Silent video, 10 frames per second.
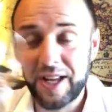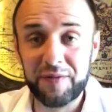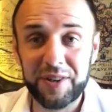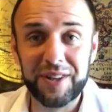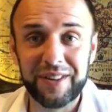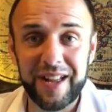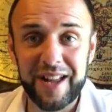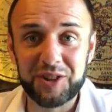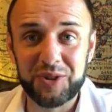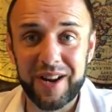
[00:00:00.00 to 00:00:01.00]
and vanilla
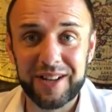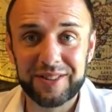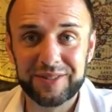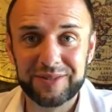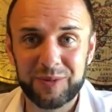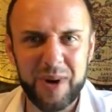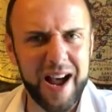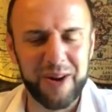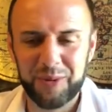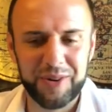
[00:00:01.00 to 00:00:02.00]
extract.
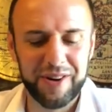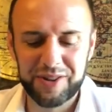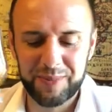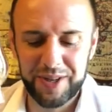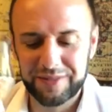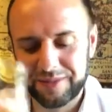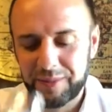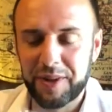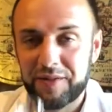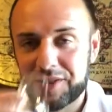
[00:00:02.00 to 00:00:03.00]
Wow, what a great smell.
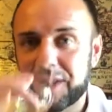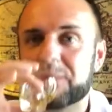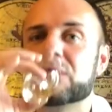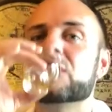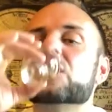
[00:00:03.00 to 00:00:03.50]
Let me give it a sip.